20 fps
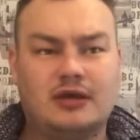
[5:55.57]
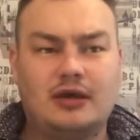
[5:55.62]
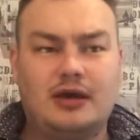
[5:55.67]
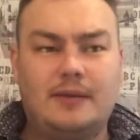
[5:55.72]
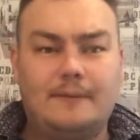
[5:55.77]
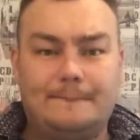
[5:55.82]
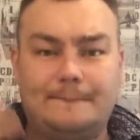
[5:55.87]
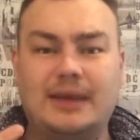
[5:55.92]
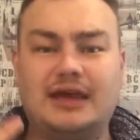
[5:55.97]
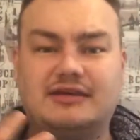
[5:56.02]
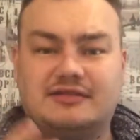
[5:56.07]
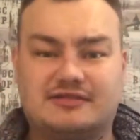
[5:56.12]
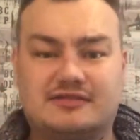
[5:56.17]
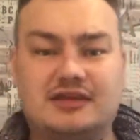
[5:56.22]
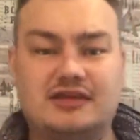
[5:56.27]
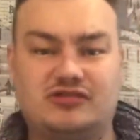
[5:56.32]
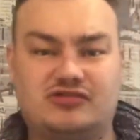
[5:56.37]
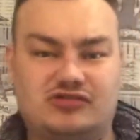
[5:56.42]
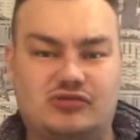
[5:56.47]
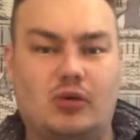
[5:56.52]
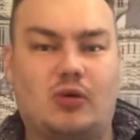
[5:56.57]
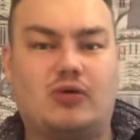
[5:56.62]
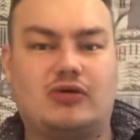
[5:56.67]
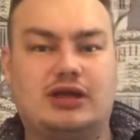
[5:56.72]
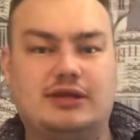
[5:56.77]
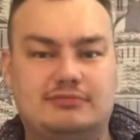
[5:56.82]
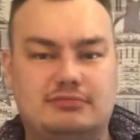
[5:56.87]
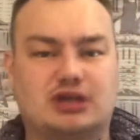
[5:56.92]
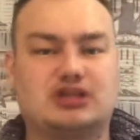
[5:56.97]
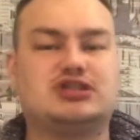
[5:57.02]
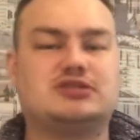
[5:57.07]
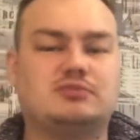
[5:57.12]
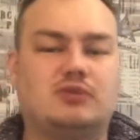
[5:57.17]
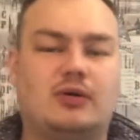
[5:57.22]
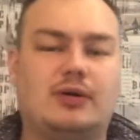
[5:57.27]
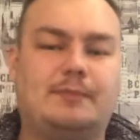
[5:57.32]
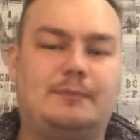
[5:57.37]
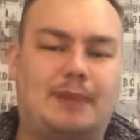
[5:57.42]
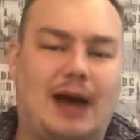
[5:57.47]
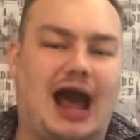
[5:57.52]
makes this story much more
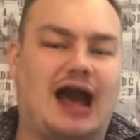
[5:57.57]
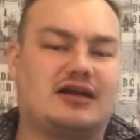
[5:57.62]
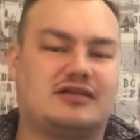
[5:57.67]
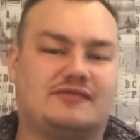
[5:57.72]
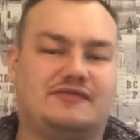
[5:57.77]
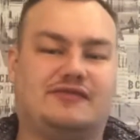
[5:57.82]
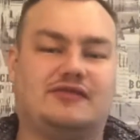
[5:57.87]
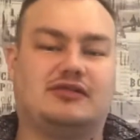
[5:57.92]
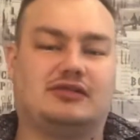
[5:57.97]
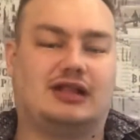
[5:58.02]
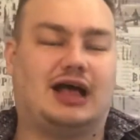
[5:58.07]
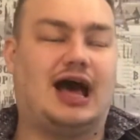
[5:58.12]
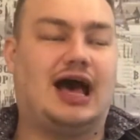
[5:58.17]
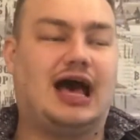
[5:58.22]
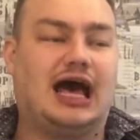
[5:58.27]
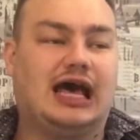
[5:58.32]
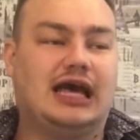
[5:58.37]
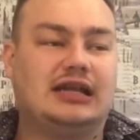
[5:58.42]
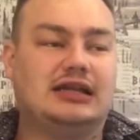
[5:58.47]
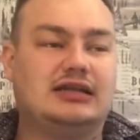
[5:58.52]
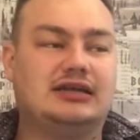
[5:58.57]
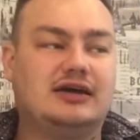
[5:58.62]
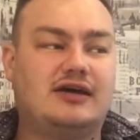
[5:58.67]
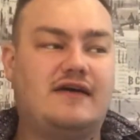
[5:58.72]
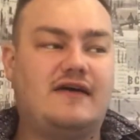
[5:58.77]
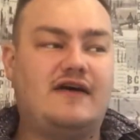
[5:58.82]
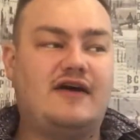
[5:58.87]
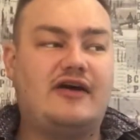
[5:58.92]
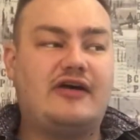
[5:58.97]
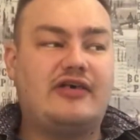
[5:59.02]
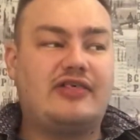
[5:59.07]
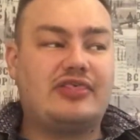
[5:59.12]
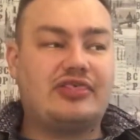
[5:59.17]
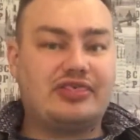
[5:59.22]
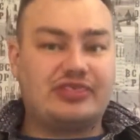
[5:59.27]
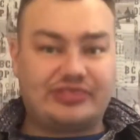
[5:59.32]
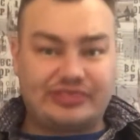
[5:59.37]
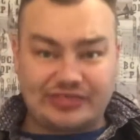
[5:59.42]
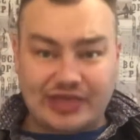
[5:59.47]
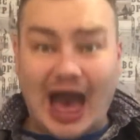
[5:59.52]
impactful, and
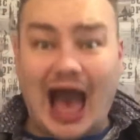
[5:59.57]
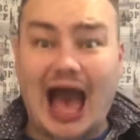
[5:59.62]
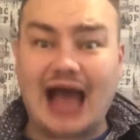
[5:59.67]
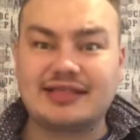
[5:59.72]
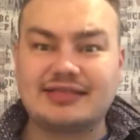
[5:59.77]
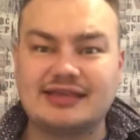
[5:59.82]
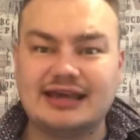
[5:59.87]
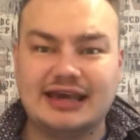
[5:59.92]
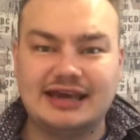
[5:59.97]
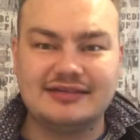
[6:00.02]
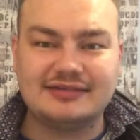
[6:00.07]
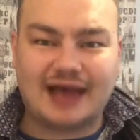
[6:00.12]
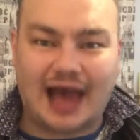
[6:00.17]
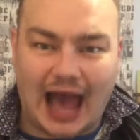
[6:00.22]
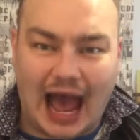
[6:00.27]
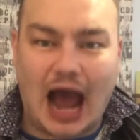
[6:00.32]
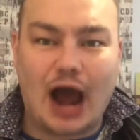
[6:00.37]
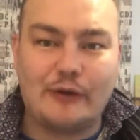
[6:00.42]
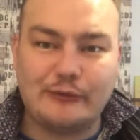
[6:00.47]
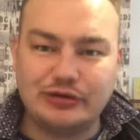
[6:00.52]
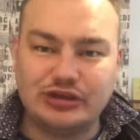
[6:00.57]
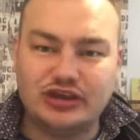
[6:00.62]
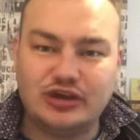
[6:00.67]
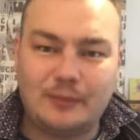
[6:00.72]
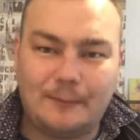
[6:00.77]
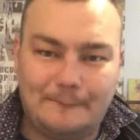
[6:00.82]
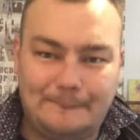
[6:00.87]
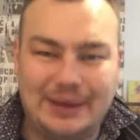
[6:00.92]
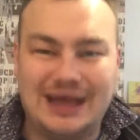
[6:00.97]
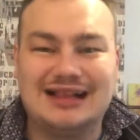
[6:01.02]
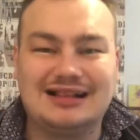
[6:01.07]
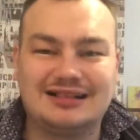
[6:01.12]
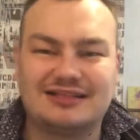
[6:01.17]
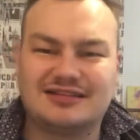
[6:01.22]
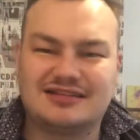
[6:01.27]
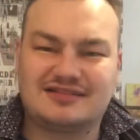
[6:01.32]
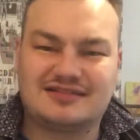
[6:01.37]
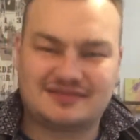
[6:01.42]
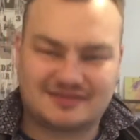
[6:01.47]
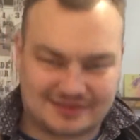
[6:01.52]
that is how you build a
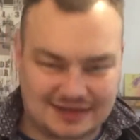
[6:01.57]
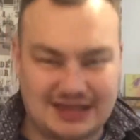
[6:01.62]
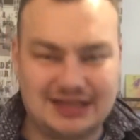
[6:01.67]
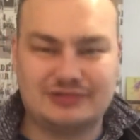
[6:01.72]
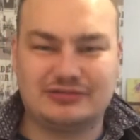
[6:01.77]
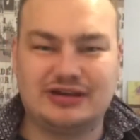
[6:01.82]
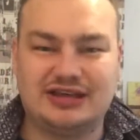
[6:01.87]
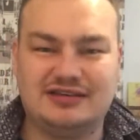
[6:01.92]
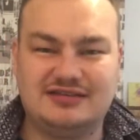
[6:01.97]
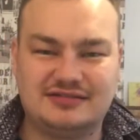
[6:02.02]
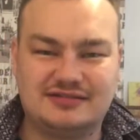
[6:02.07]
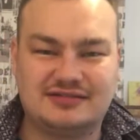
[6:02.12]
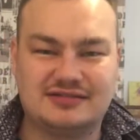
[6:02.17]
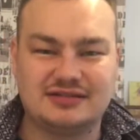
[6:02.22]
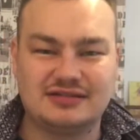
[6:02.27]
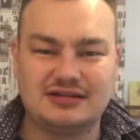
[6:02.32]
series.